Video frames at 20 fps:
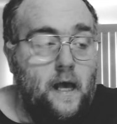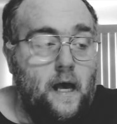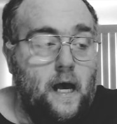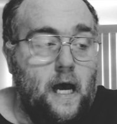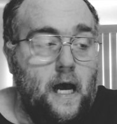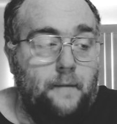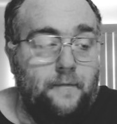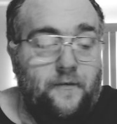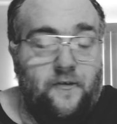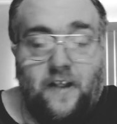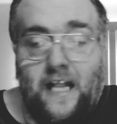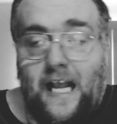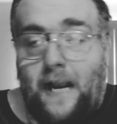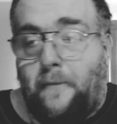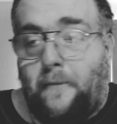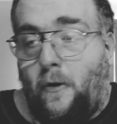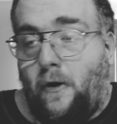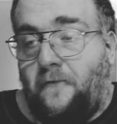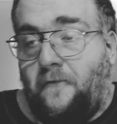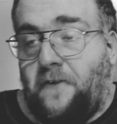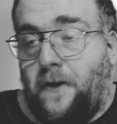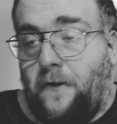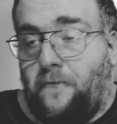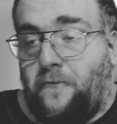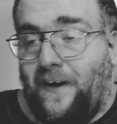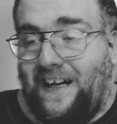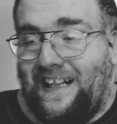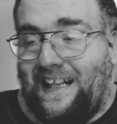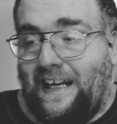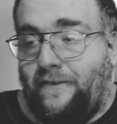Um, if you like my work, feel
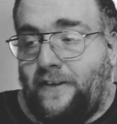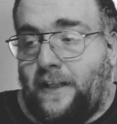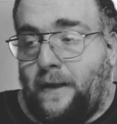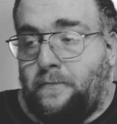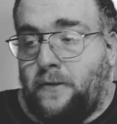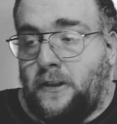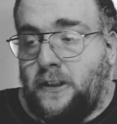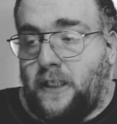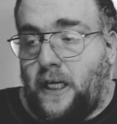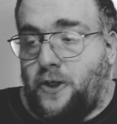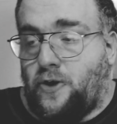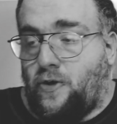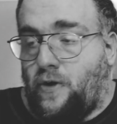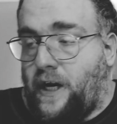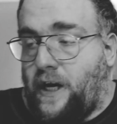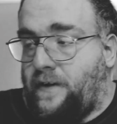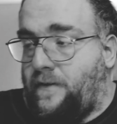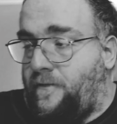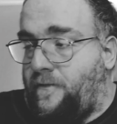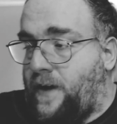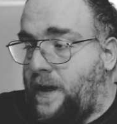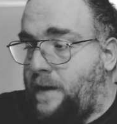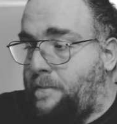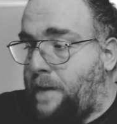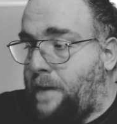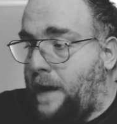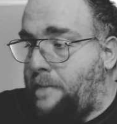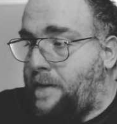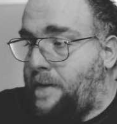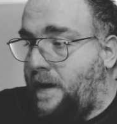free to leave tip slash donation via
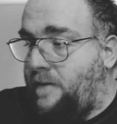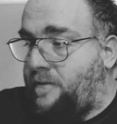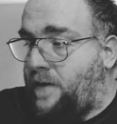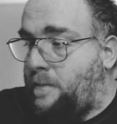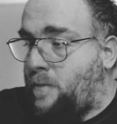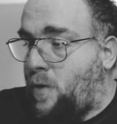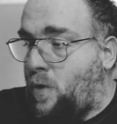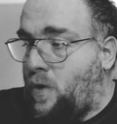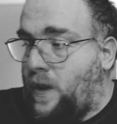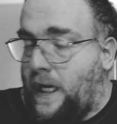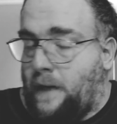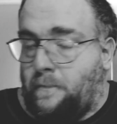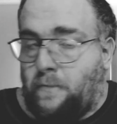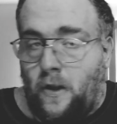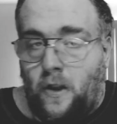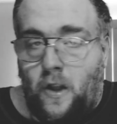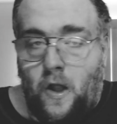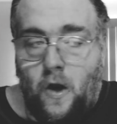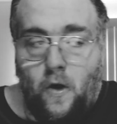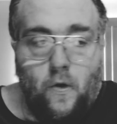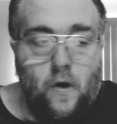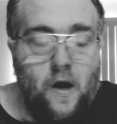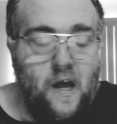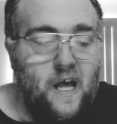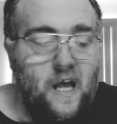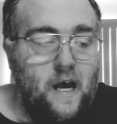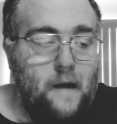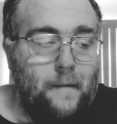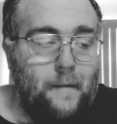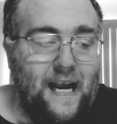PayPal Venmo link below.
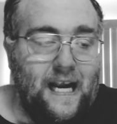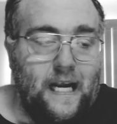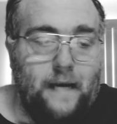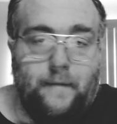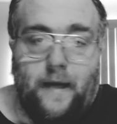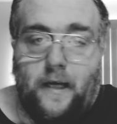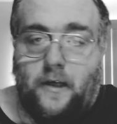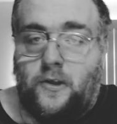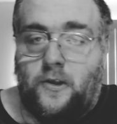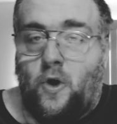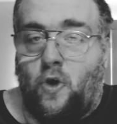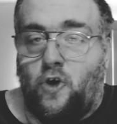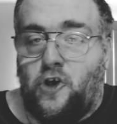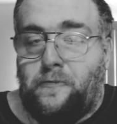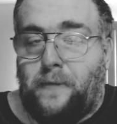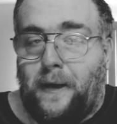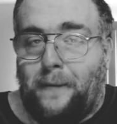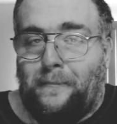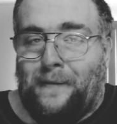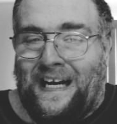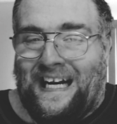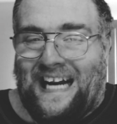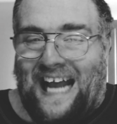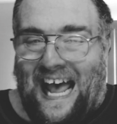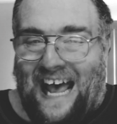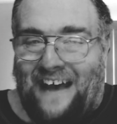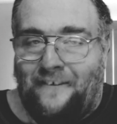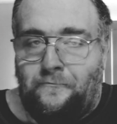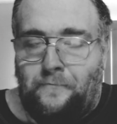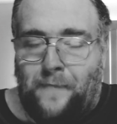My email is coachbigpete,
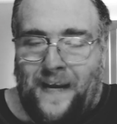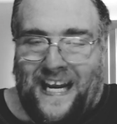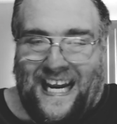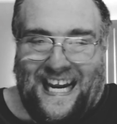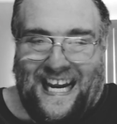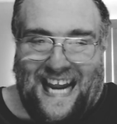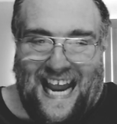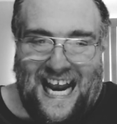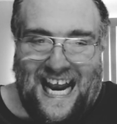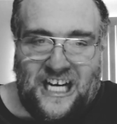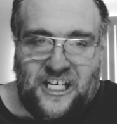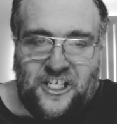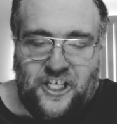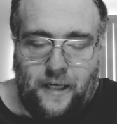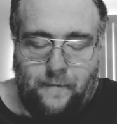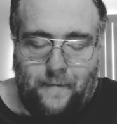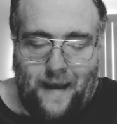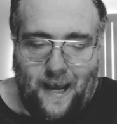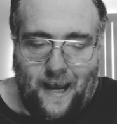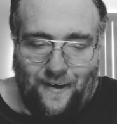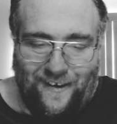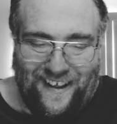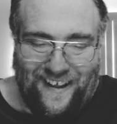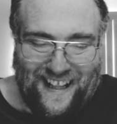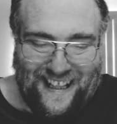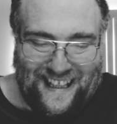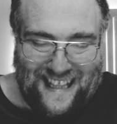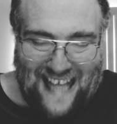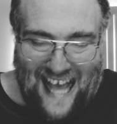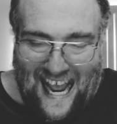at
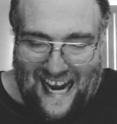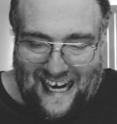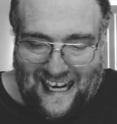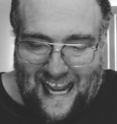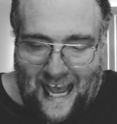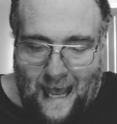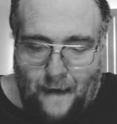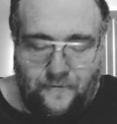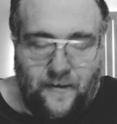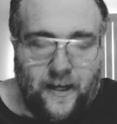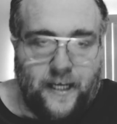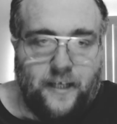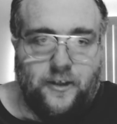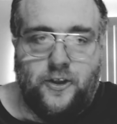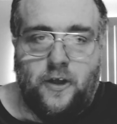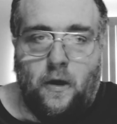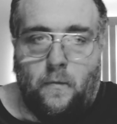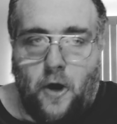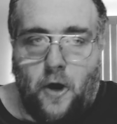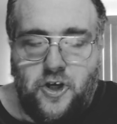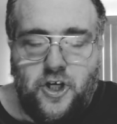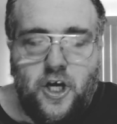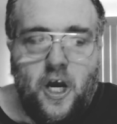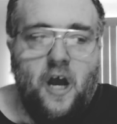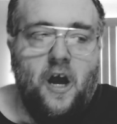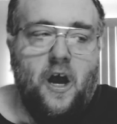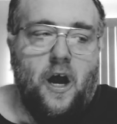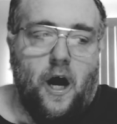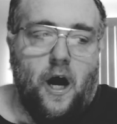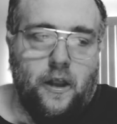gmail.com. Thank you so much.
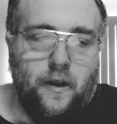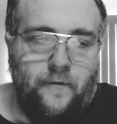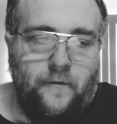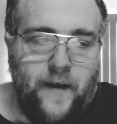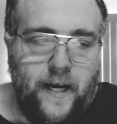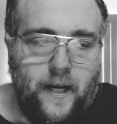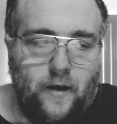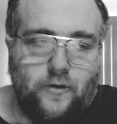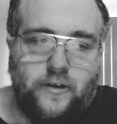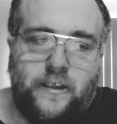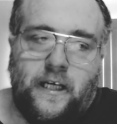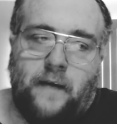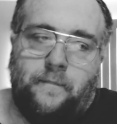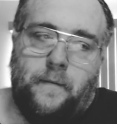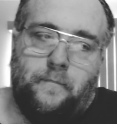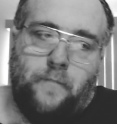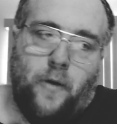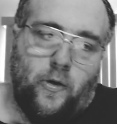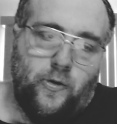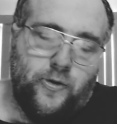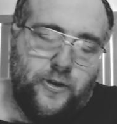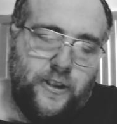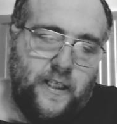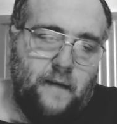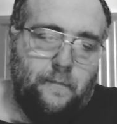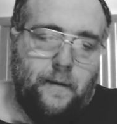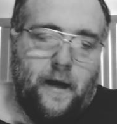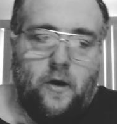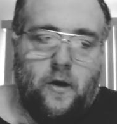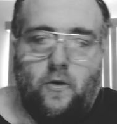Other videos have been posted
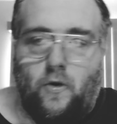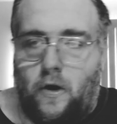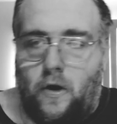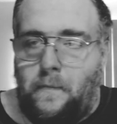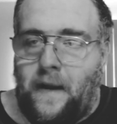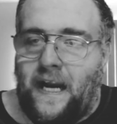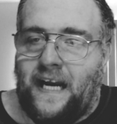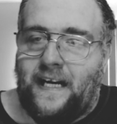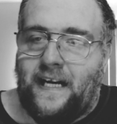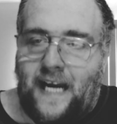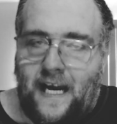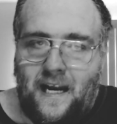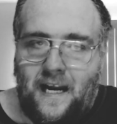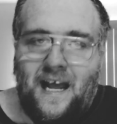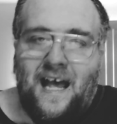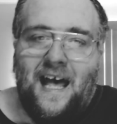about quarterbacking that.